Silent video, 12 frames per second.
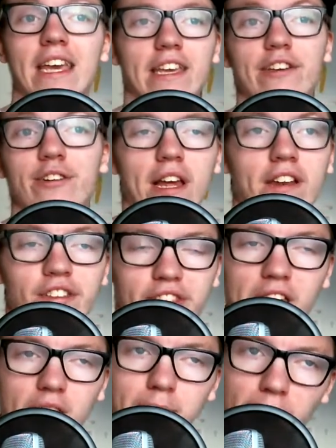You can
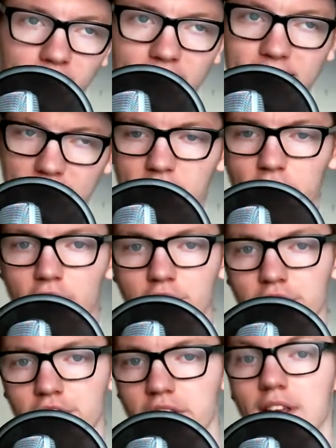still buy
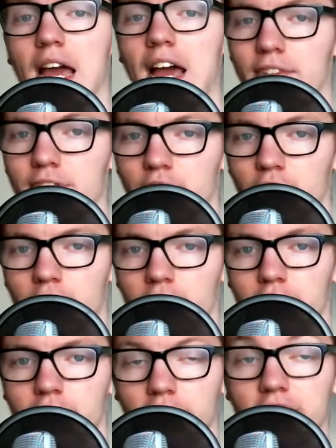tiers
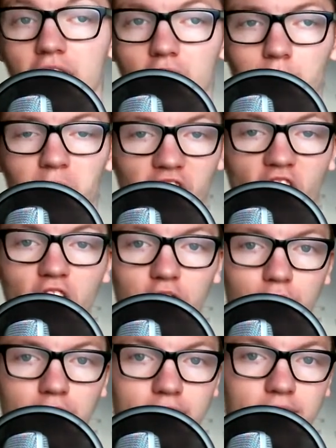after the tier
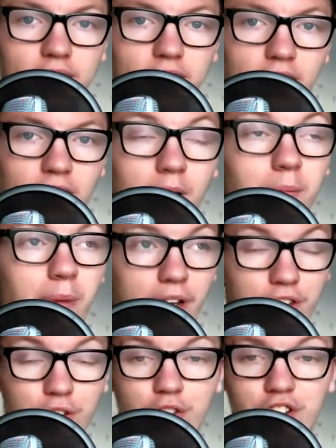100, but
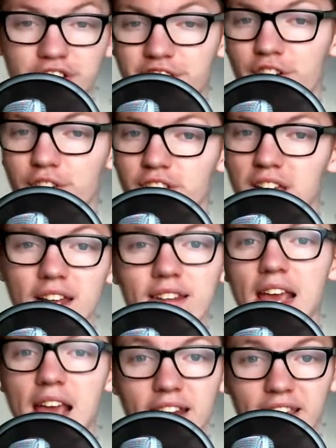you just don't get
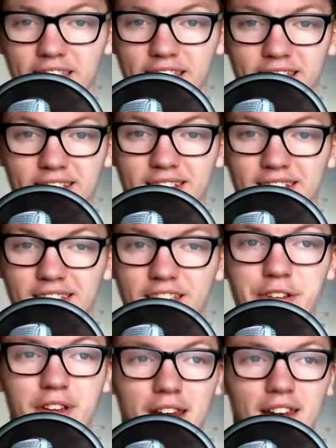anything. You
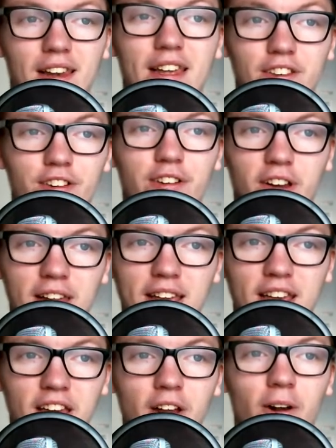can literally
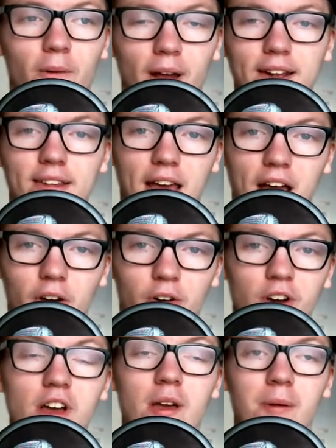right
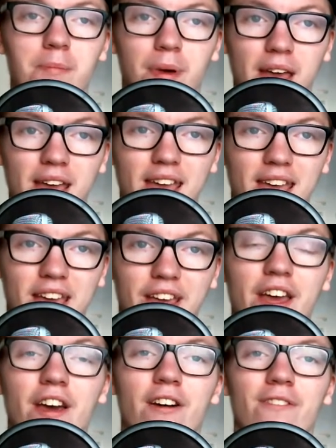now pay
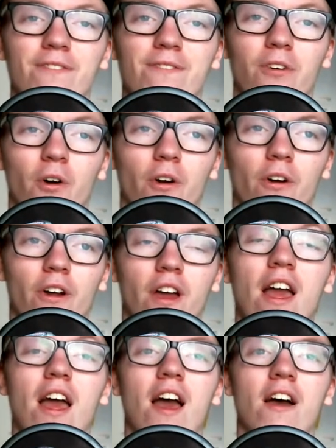for
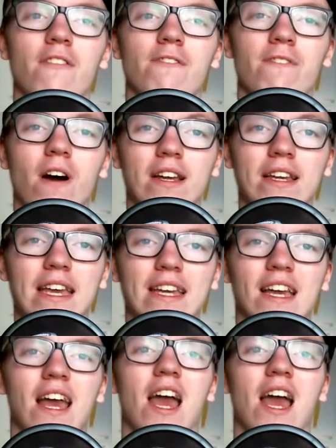fucking